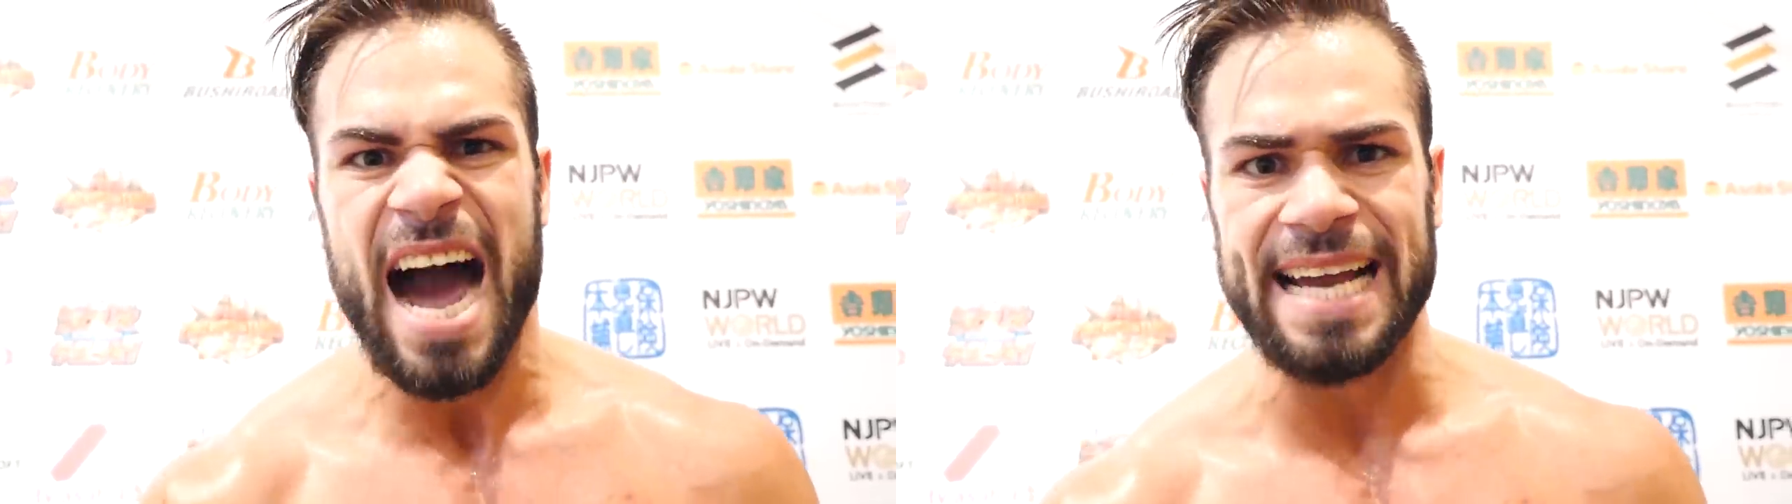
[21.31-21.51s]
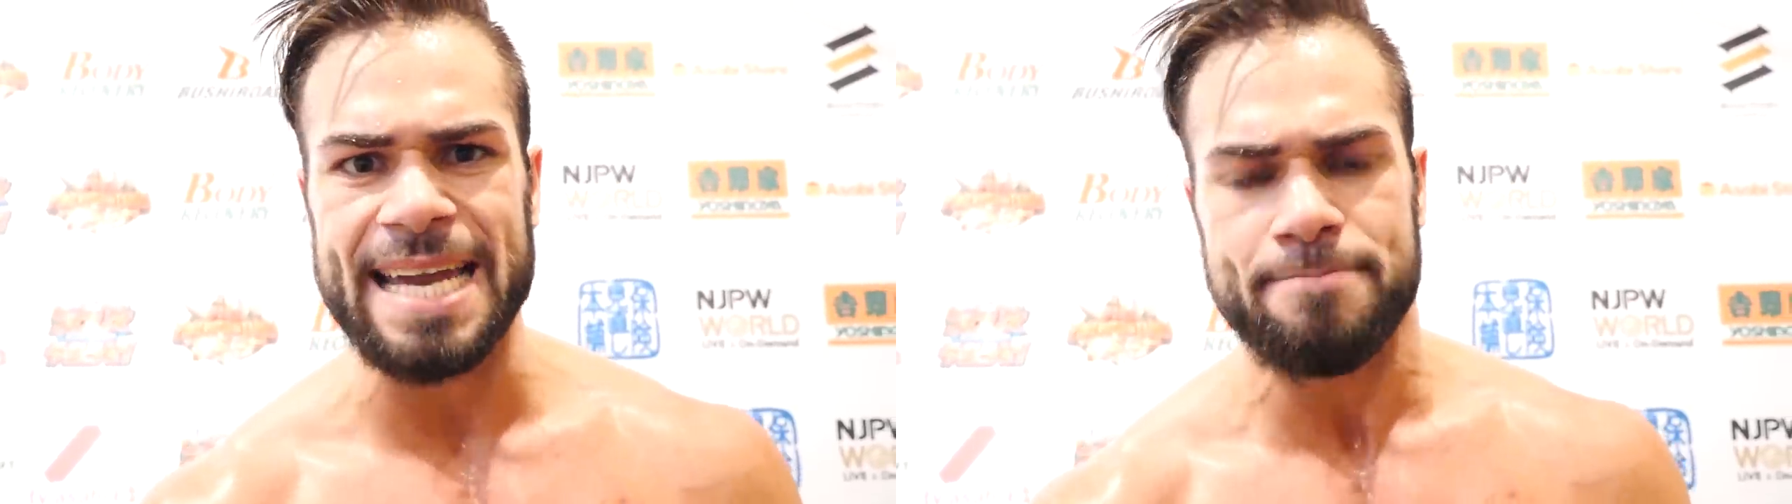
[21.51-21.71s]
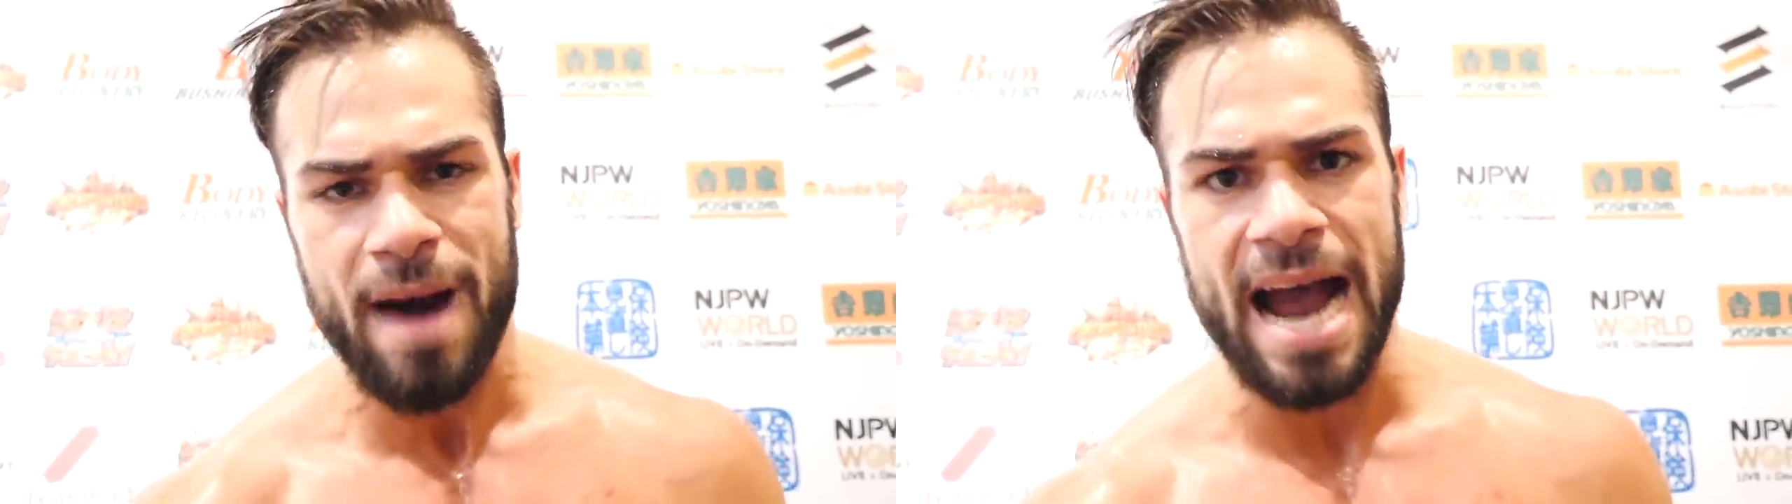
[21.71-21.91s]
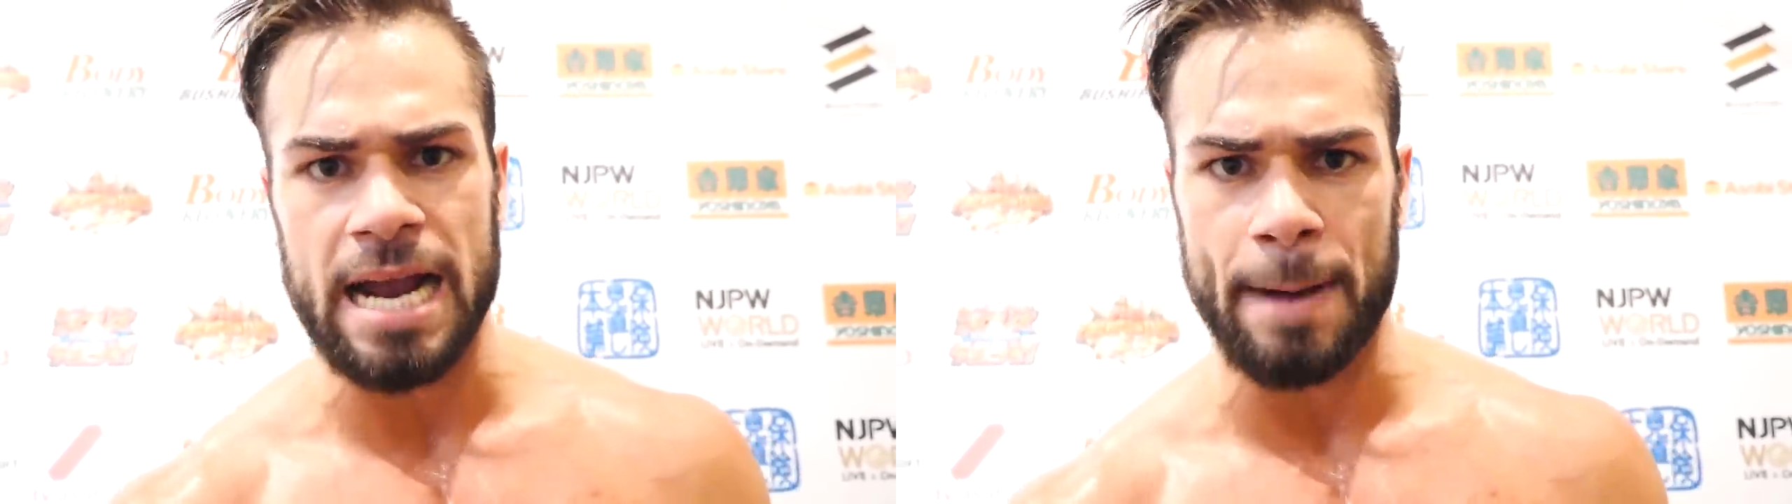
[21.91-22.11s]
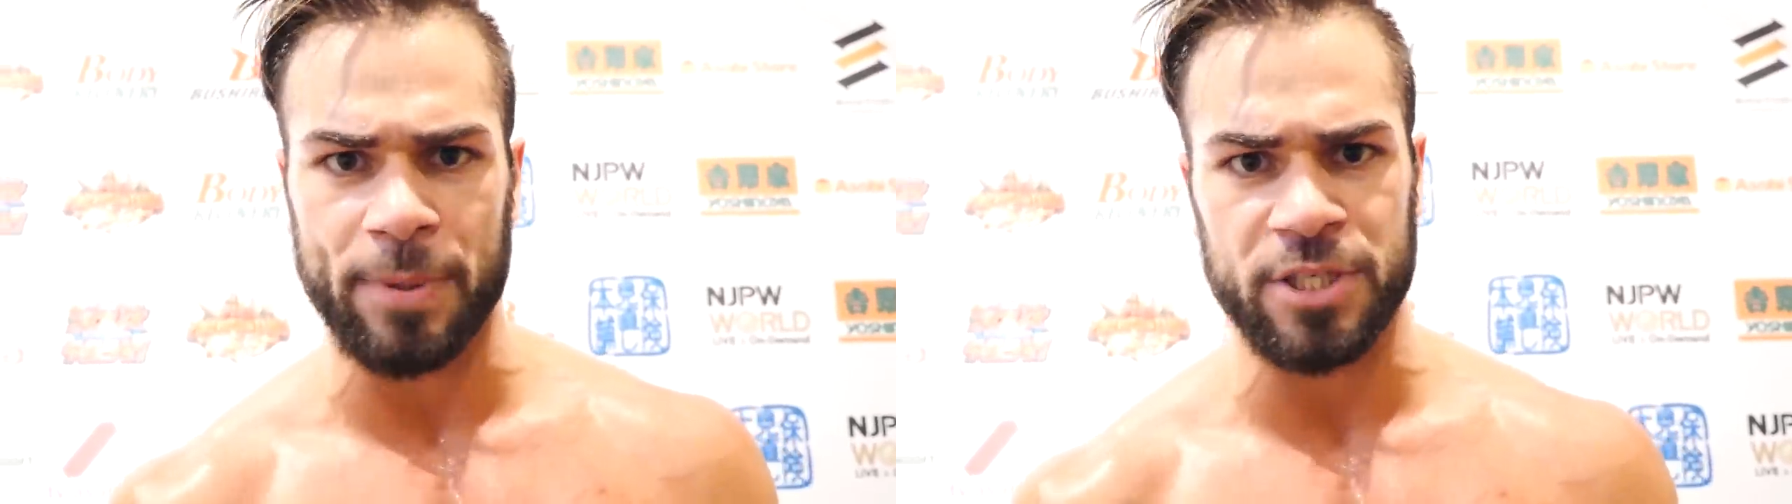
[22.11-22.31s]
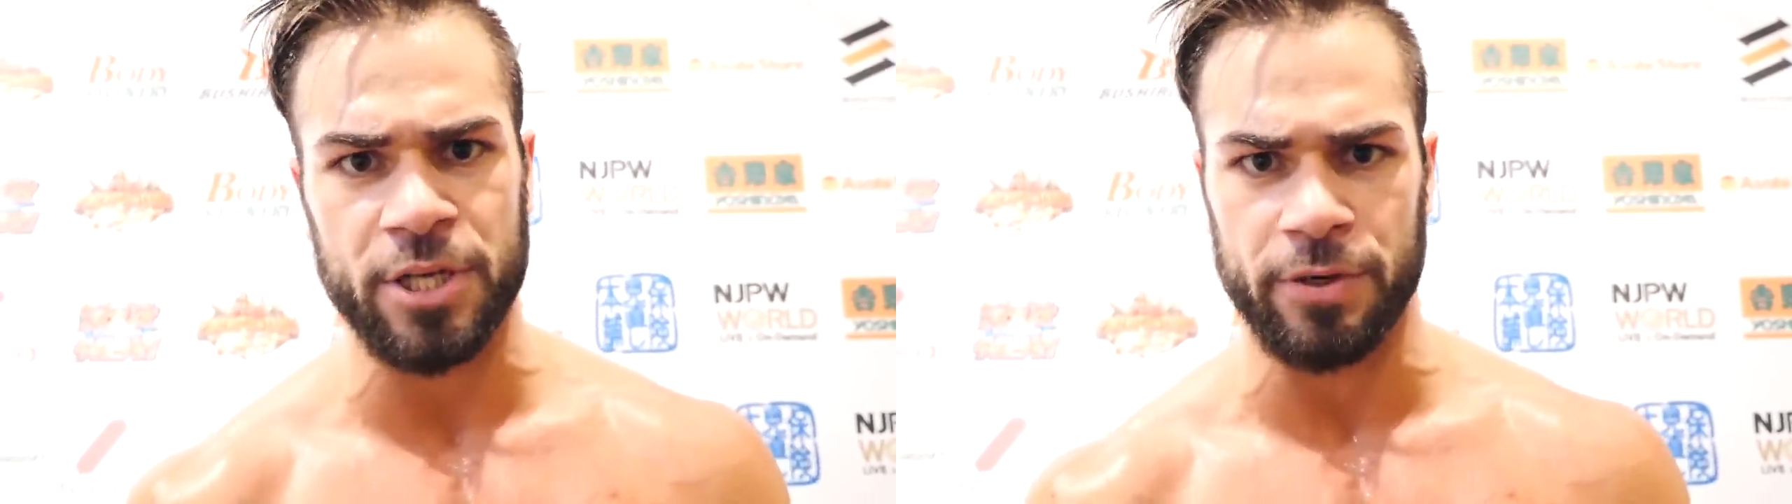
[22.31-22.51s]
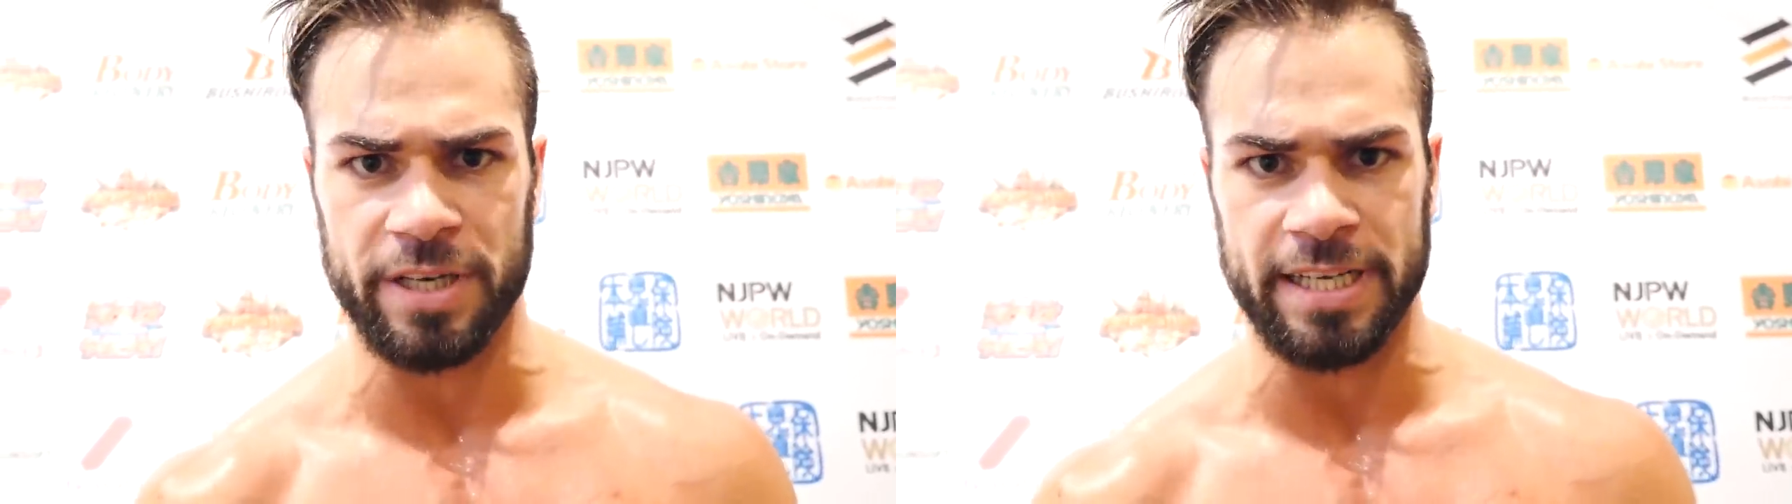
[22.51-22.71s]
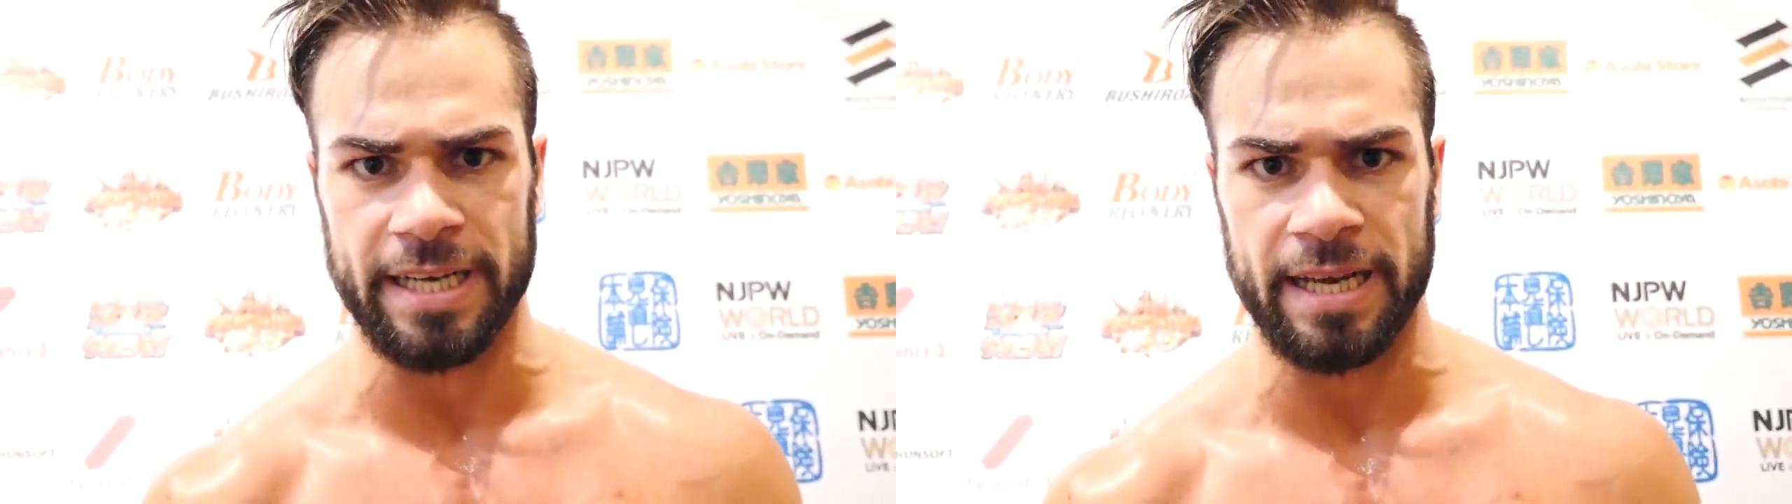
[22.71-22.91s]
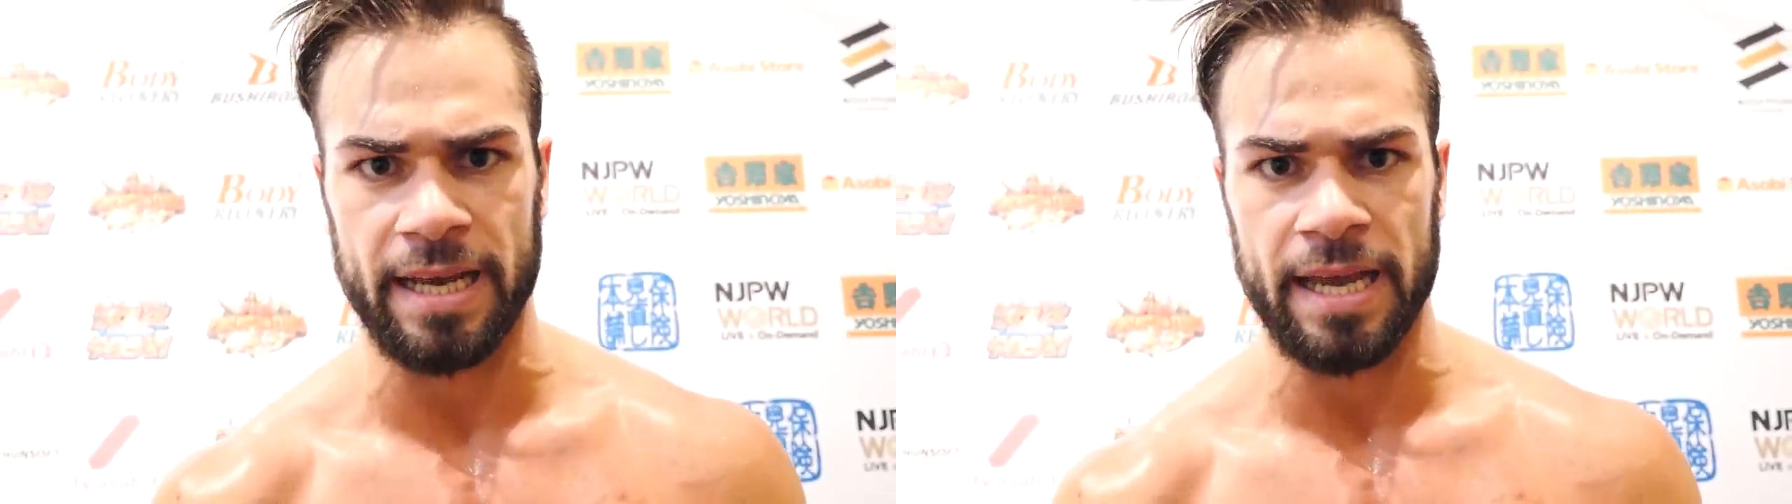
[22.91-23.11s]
I get my opportunity.